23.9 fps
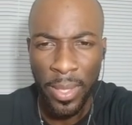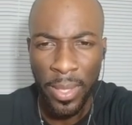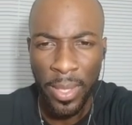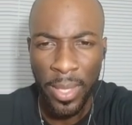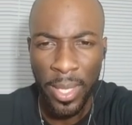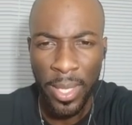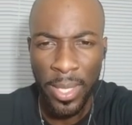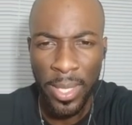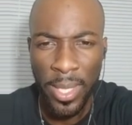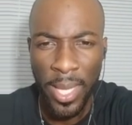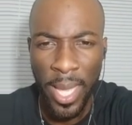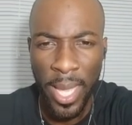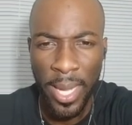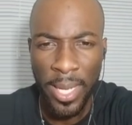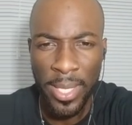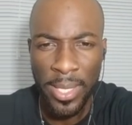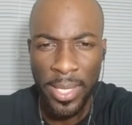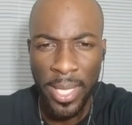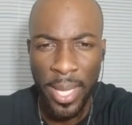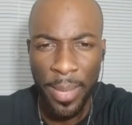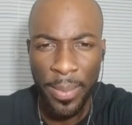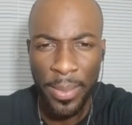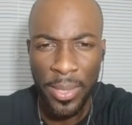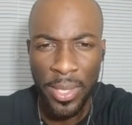Indiana's
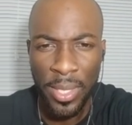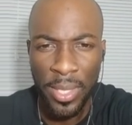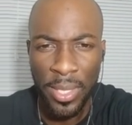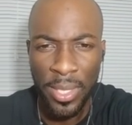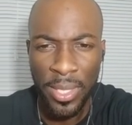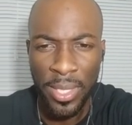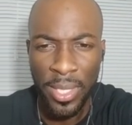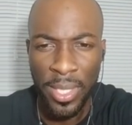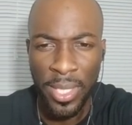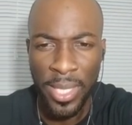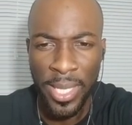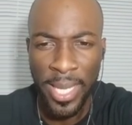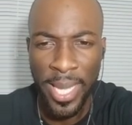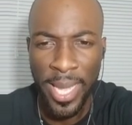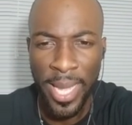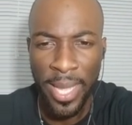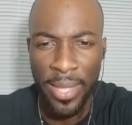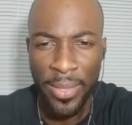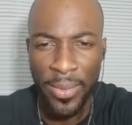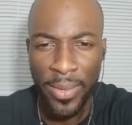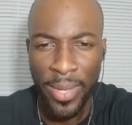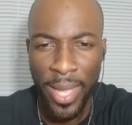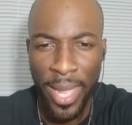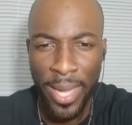coming to the Still In
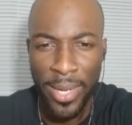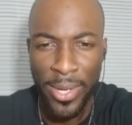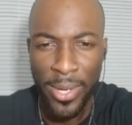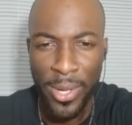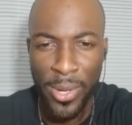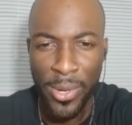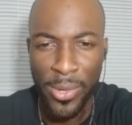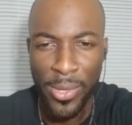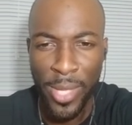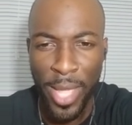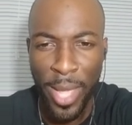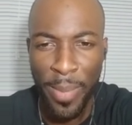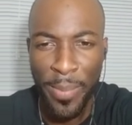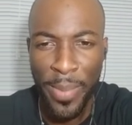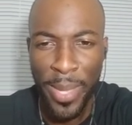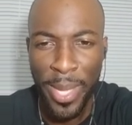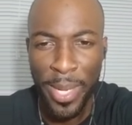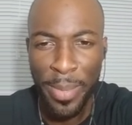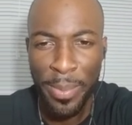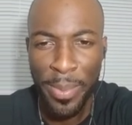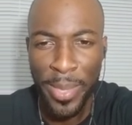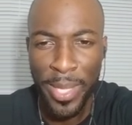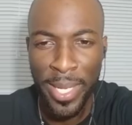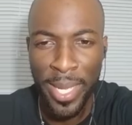Gathering. I know. Y'all
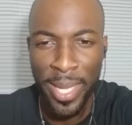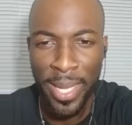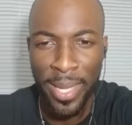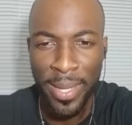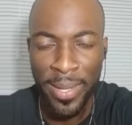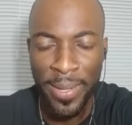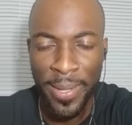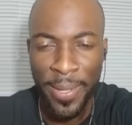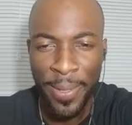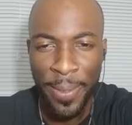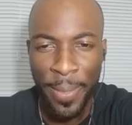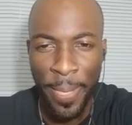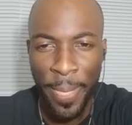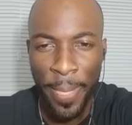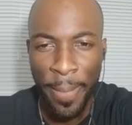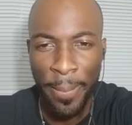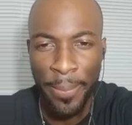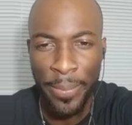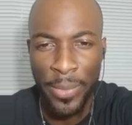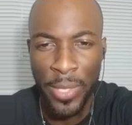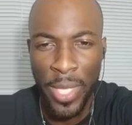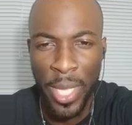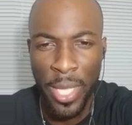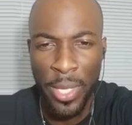better be there.
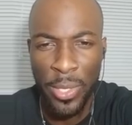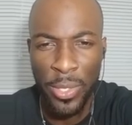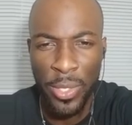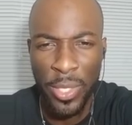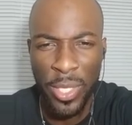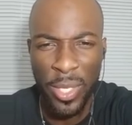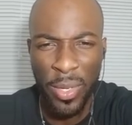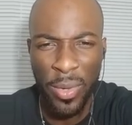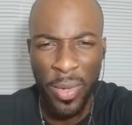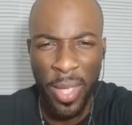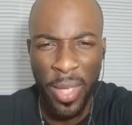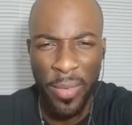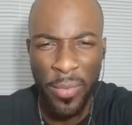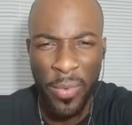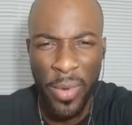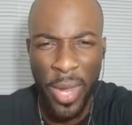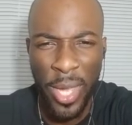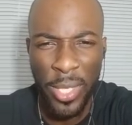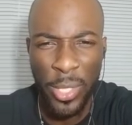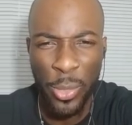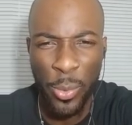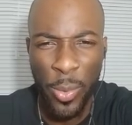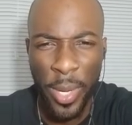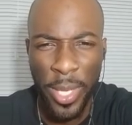Jay, you still have
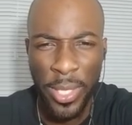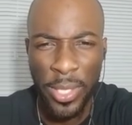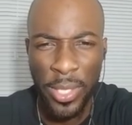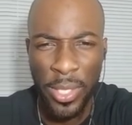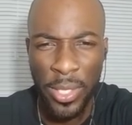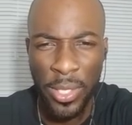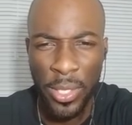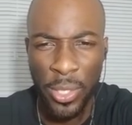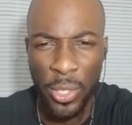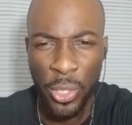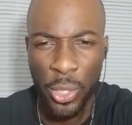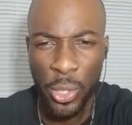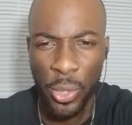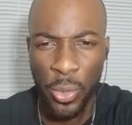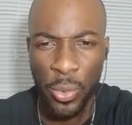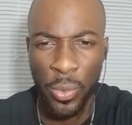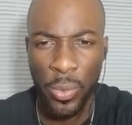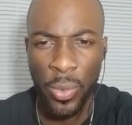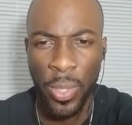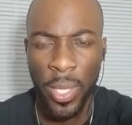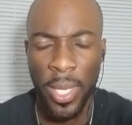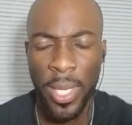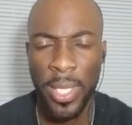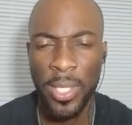graduations in June.
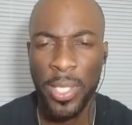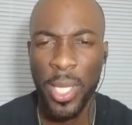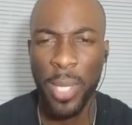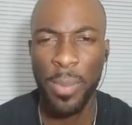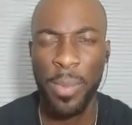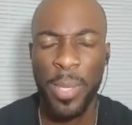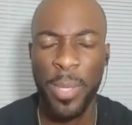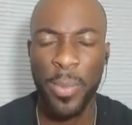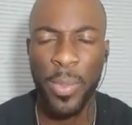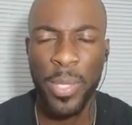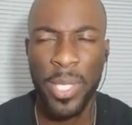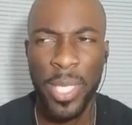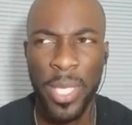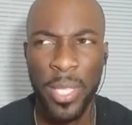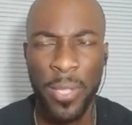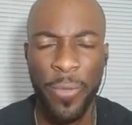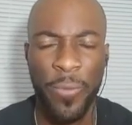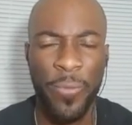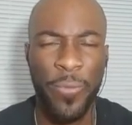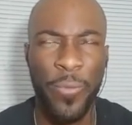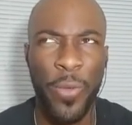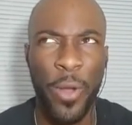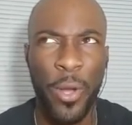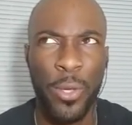It's going to be within the
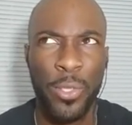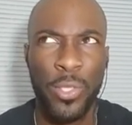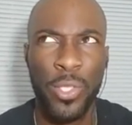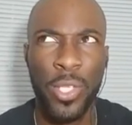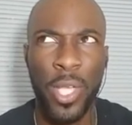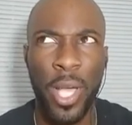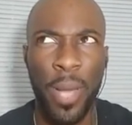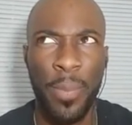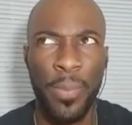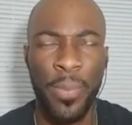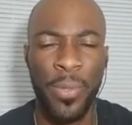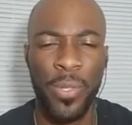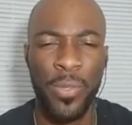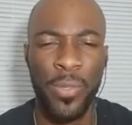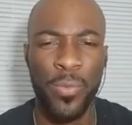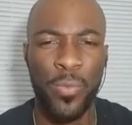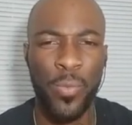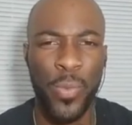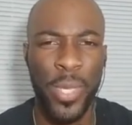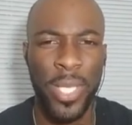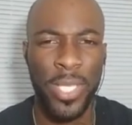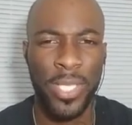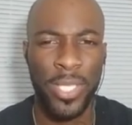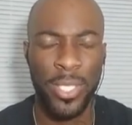first couple of
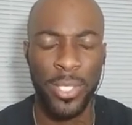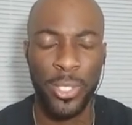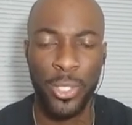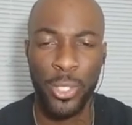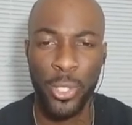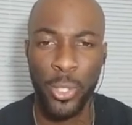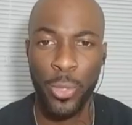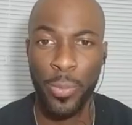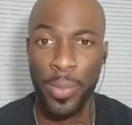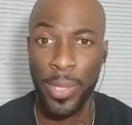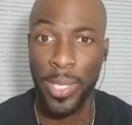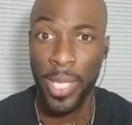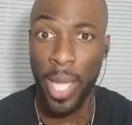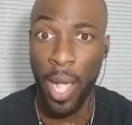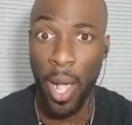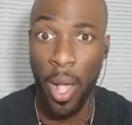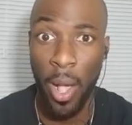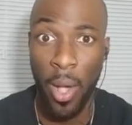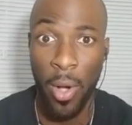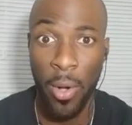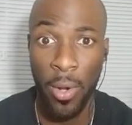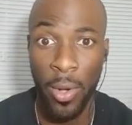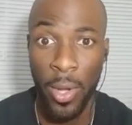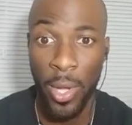weeks in June. But
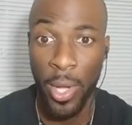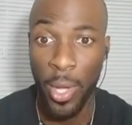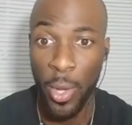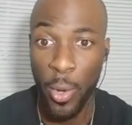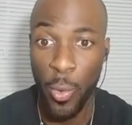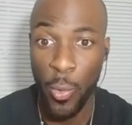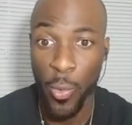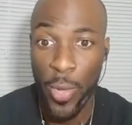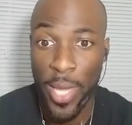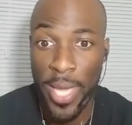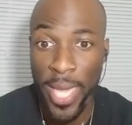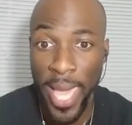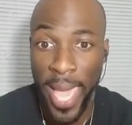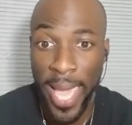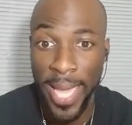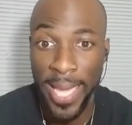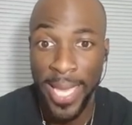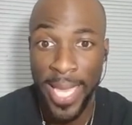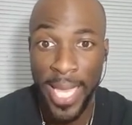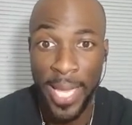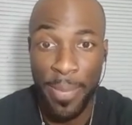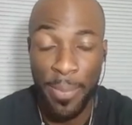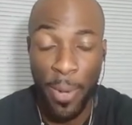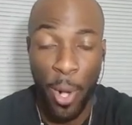y'all, we can't
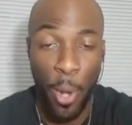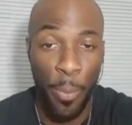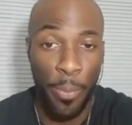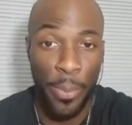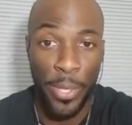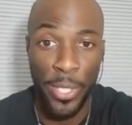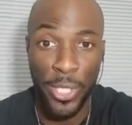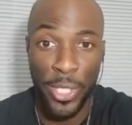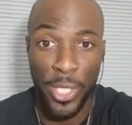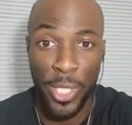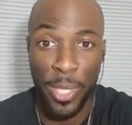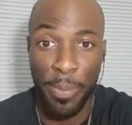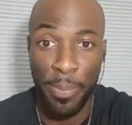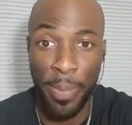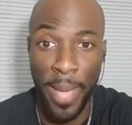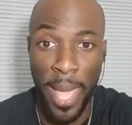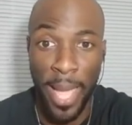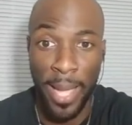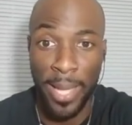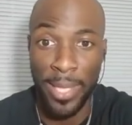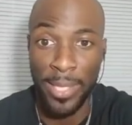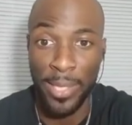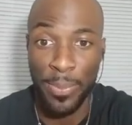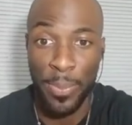keep on pushing it
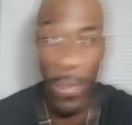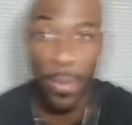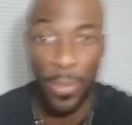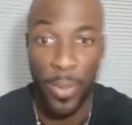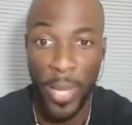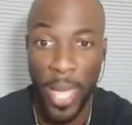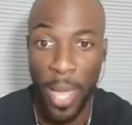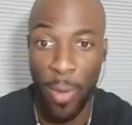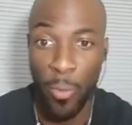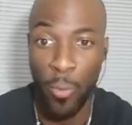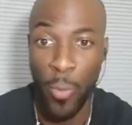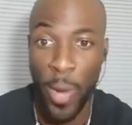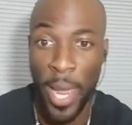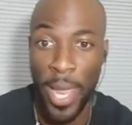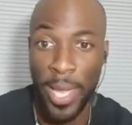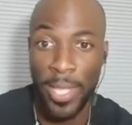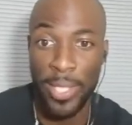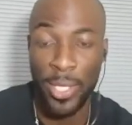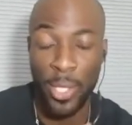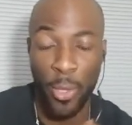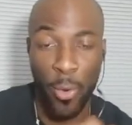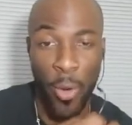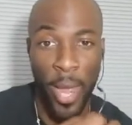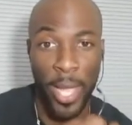back because people got weddings
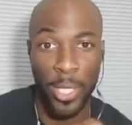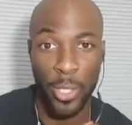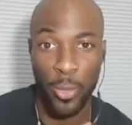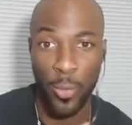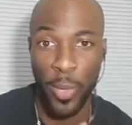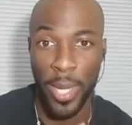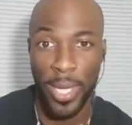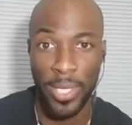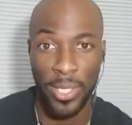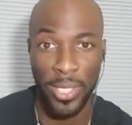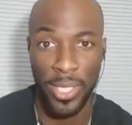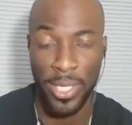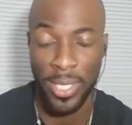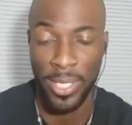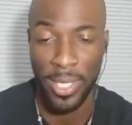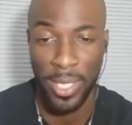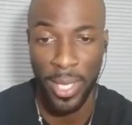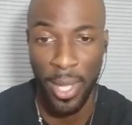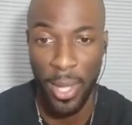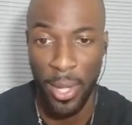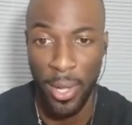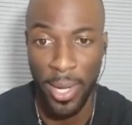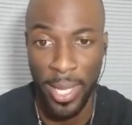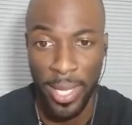and graduations and
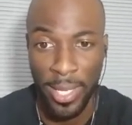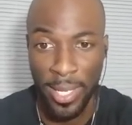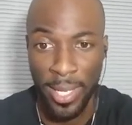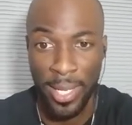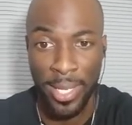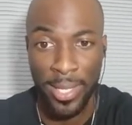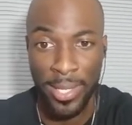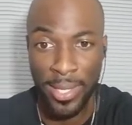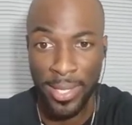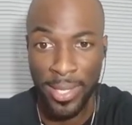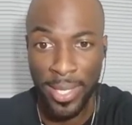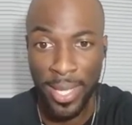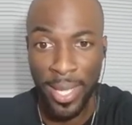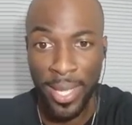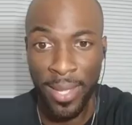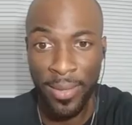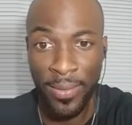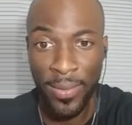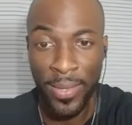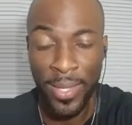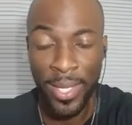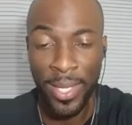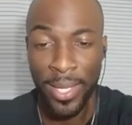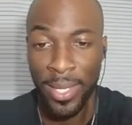all that other stuff.
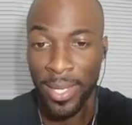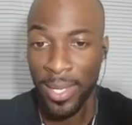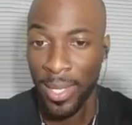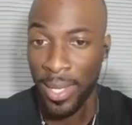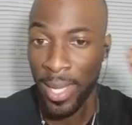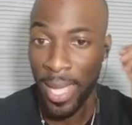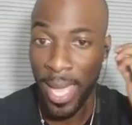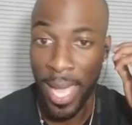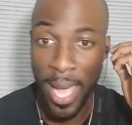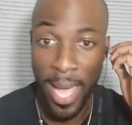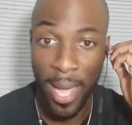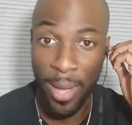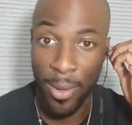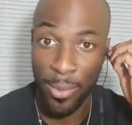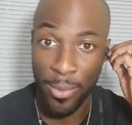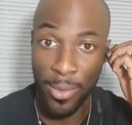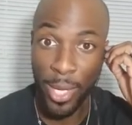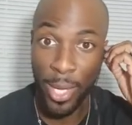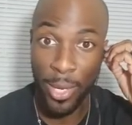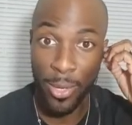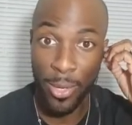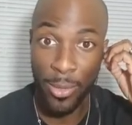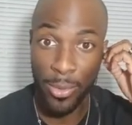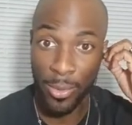I don't
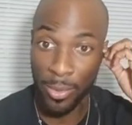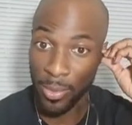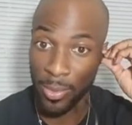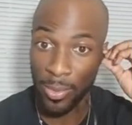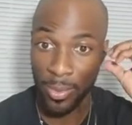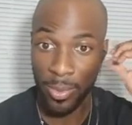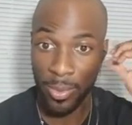know.